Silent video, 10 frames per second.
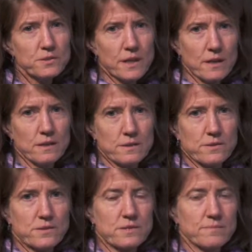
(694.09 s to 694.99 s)

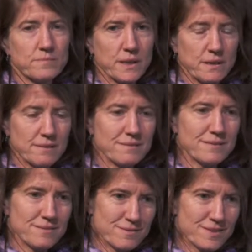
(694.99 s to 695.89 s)
characters, but
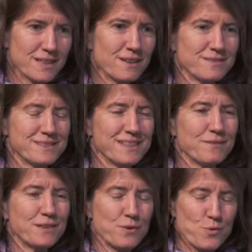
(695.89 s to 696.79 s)

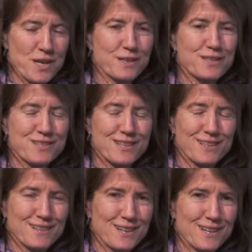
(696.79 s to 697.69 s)
given a
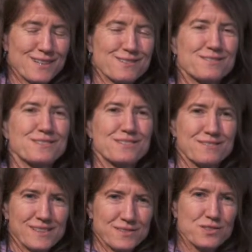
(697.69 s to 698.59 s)
realistic
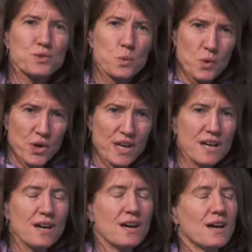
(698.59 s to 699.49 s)
story.
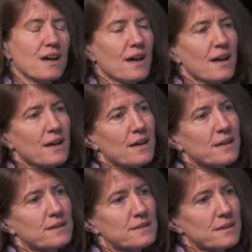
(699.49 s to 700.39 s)

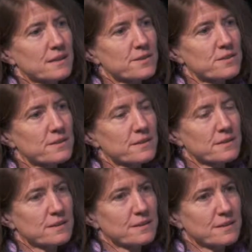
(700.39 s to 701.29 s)
And
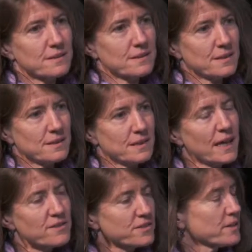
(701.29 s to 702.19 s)
the
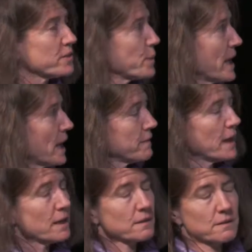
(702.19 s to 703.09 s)
case studies that we have
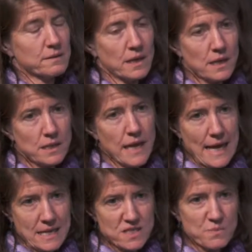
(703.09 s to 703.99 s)
out are on
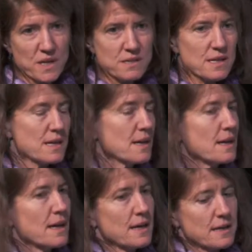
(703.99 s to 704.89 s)
asthma
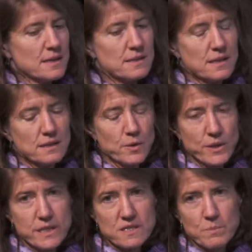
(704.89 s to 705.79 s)
and
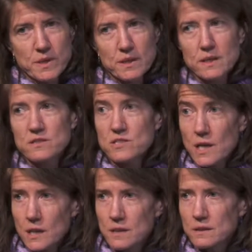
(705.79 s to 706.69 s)
learning disabilities and
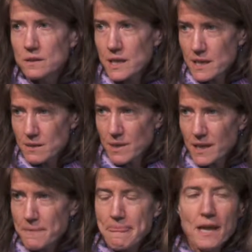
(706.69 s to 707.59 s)
childhood
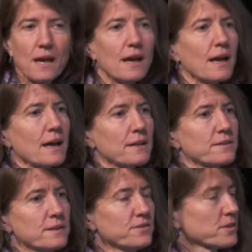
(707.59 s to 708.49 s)
leukemia. And
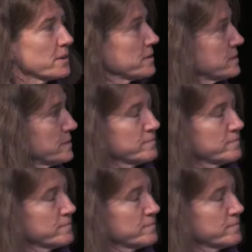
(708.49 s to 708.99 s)
these are